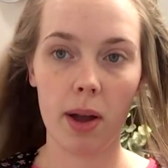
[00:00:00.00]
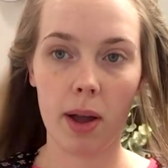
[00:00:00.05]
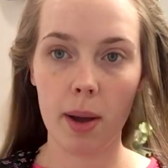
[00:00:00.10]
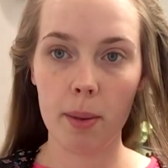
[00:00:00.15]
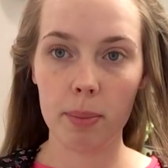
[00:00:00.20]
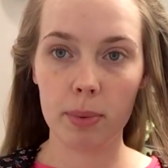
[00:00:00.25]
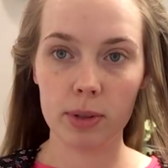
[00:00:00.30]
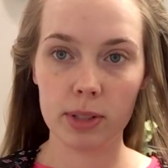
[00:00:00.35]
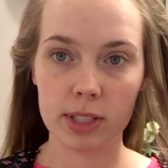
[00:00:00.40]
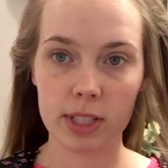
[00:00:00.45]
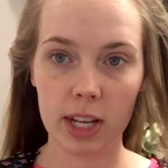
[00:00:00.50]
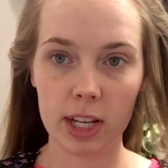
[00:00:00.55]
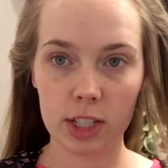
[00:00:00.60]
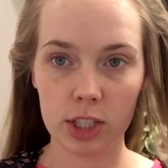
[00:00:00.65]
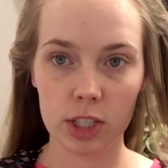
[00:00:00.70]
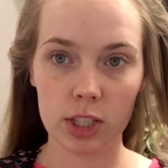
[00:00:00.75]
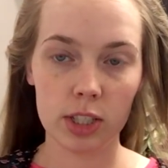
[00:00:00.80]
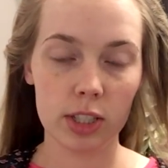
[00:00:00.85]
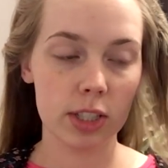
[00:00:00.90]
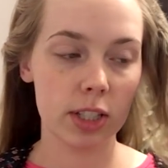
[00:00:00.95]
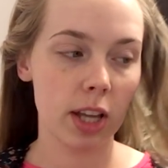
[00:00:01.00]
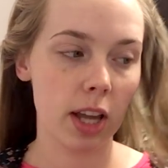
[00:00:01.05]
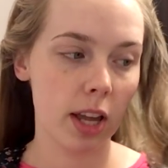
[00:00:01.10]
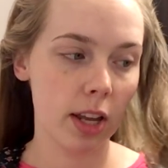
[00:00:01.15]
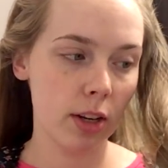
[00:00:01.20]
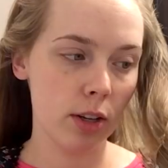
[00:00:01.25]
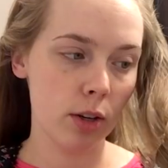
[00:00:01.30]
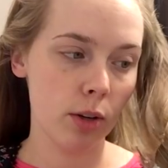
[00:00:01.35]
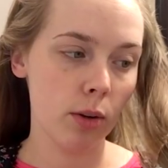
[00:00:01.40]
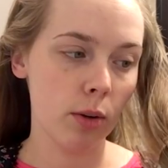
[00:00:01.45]
couple of sections
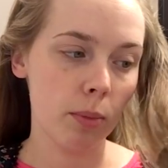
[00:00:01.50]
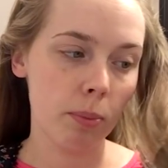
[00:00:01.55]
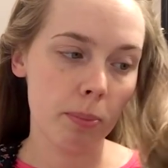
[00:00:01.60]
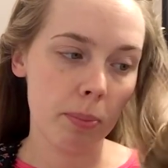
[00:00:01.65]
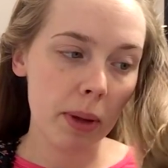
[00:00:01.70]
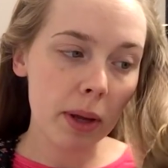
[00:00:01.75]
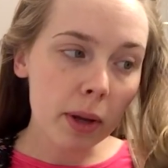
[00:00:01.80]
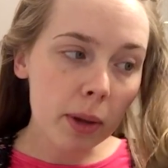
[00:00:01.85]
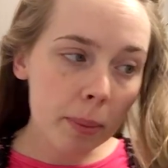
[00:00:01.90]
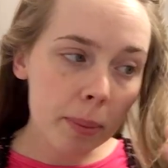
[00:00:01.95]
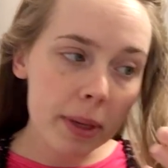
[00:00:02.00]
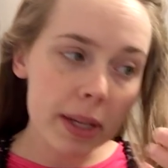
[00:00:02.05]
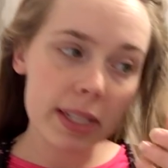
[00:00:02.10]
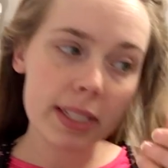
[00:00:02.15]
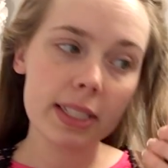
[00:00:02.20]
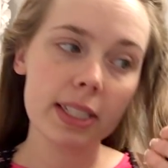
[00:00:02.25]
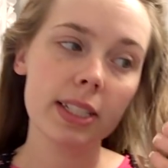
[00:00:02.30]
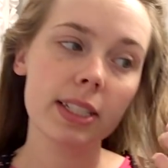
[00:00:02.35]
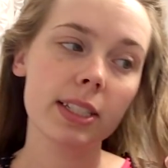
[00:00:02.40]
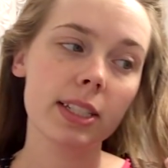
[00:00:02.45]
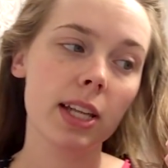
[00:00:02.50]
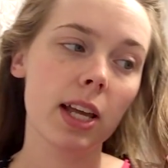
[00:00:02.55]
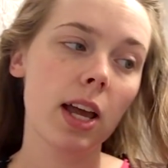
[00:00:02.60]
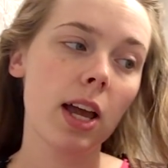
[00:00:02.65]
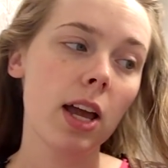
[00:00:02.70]
and do bigger pieces.